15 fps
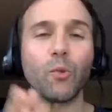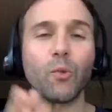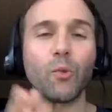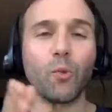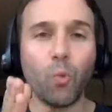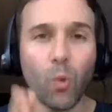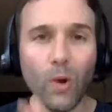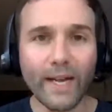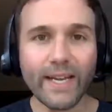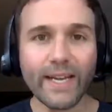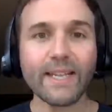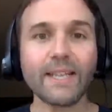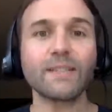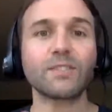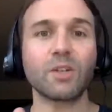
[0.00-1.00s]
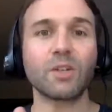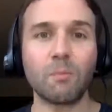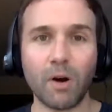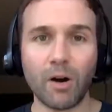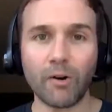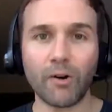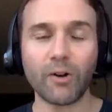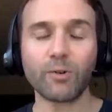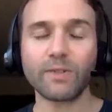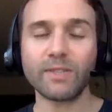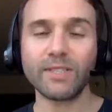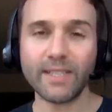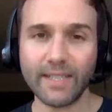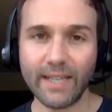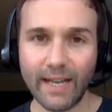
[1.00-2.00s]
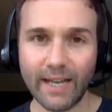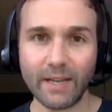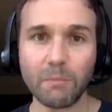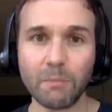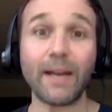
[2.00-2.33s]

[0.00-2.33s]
on winning tomorrow today